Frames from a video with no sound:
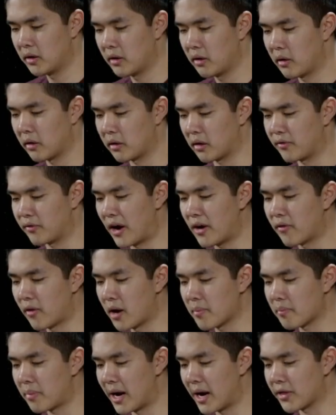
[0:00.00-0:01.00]
So if I
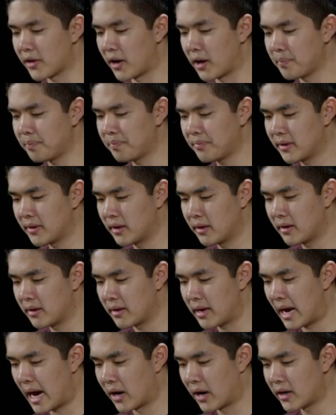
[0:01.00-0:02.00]
run python
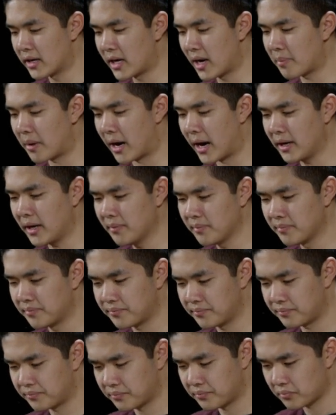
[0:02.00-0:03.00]
harry.py,
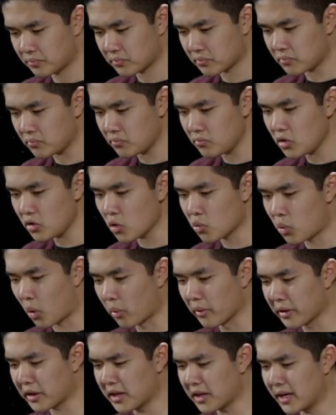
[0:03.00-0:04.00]
what
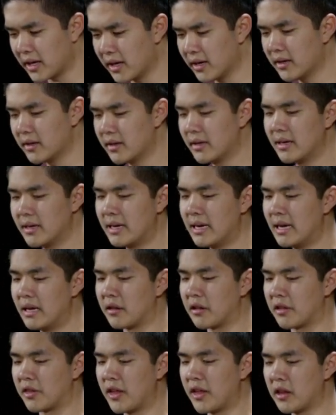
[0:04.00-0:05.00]
we'll see
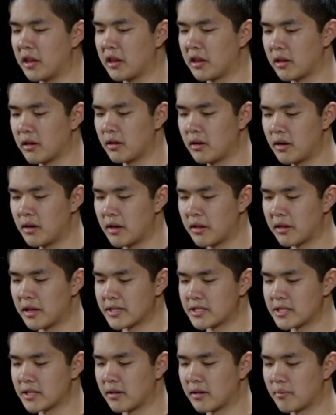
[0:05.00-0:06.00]
is this
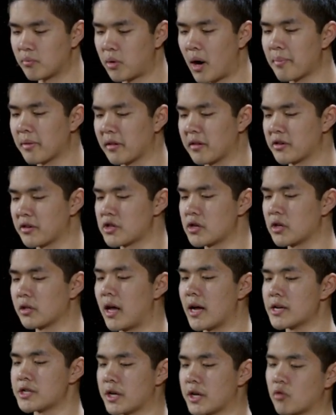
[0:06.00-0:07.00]
sentence in propositional
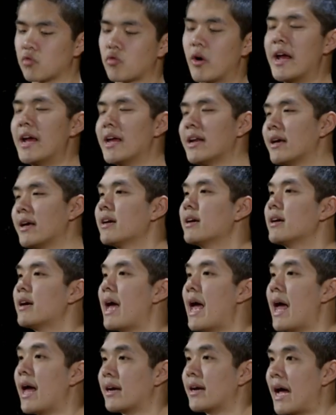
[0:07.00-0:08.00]
logic, rain
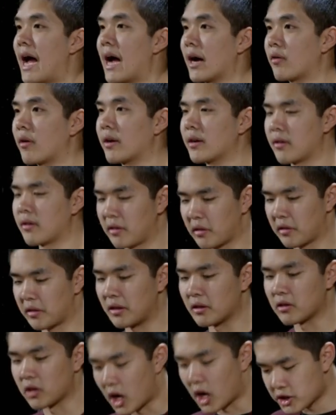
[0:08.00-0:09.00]
and Hagrid. This is the
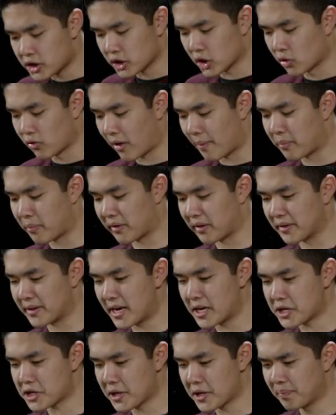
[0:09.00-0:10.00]
logical
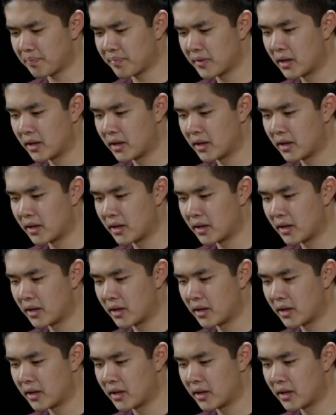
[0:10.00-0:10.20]
representation